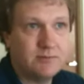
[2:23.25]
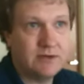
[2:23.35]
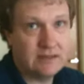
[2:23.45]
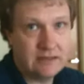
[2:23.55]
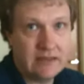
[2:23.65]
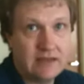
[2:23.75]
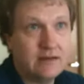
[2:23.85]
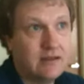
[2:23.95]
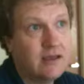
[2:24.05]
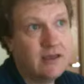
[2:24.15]
But in the
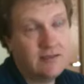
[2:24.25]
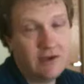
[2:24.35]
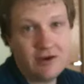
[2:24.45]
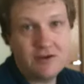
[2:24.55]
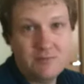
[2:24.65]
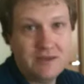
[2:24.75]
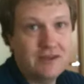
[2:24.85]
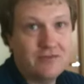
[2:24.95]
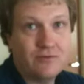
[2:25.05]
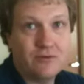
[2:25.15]
end, they are
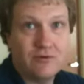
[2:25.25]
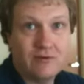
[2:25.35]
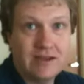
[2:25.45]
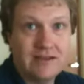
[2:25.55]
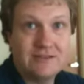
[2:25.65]
competing for a grade,